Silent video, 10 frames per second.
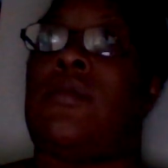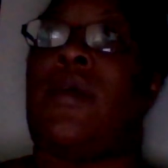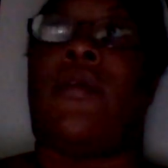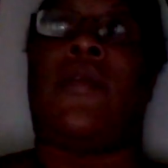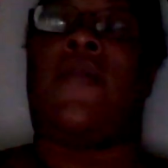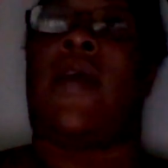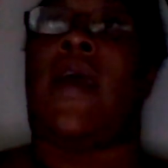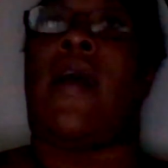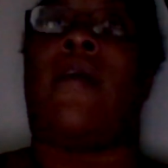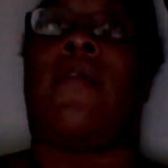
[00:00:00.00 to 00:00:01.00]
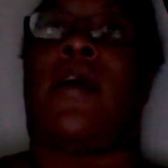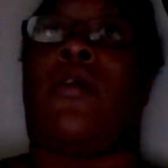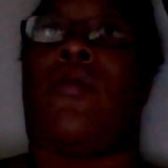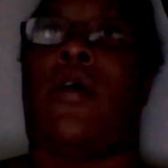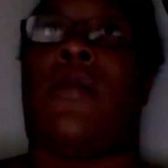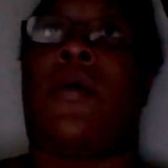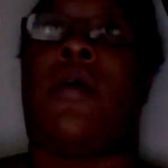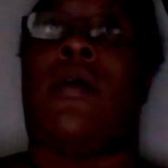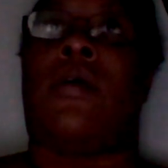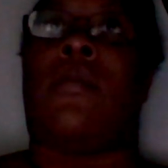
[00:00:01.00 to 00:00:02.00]
I don't even have like a rug
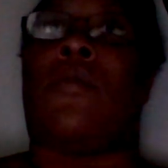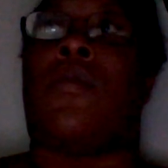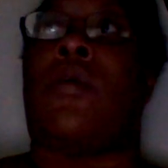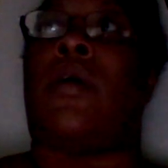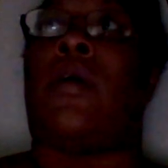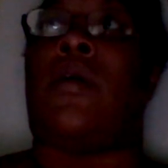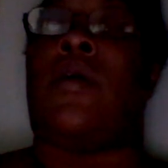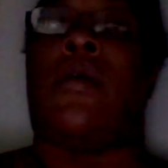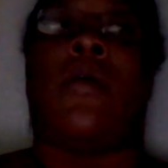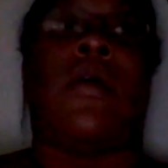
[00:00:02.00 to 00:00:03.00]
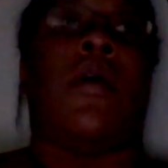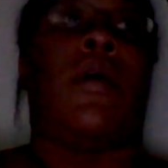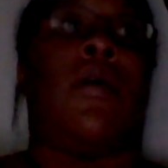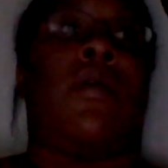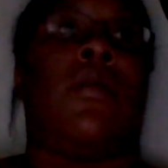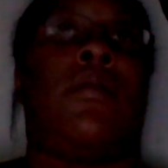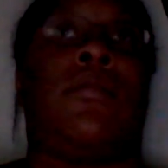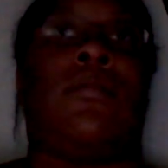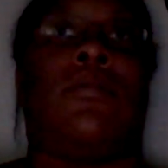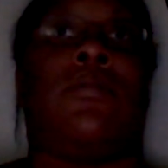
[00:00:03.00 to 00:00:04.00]
Hub or um,
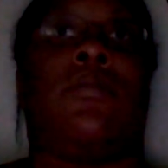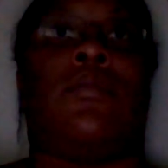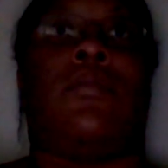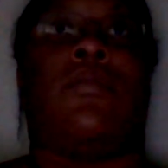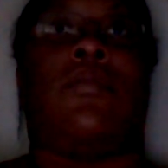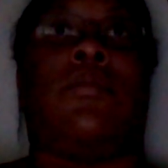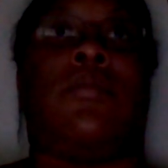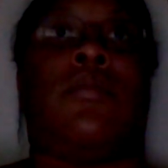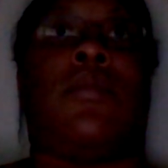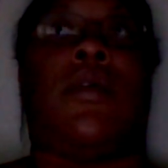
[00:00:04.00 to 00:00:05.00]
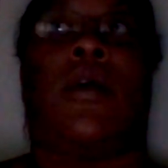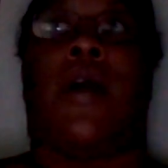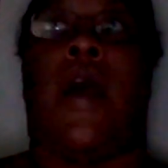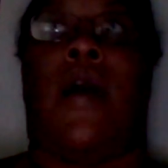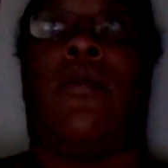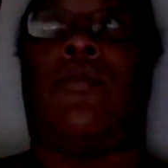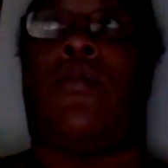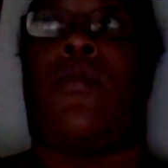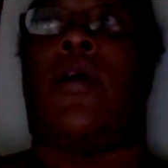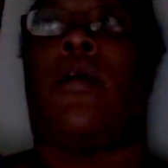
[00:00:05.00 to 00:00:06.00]
account
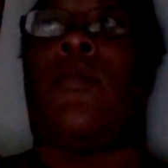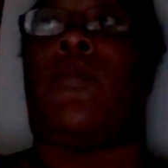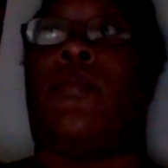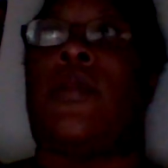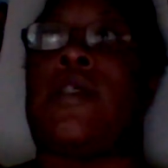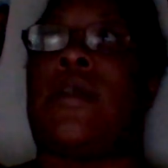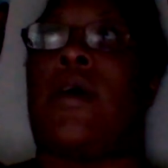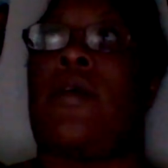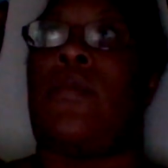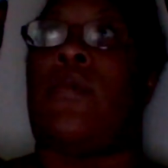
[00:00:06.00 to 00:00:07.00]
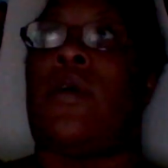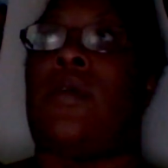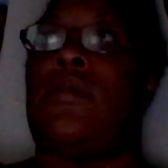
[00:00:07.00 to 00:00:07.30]
or what's the other one?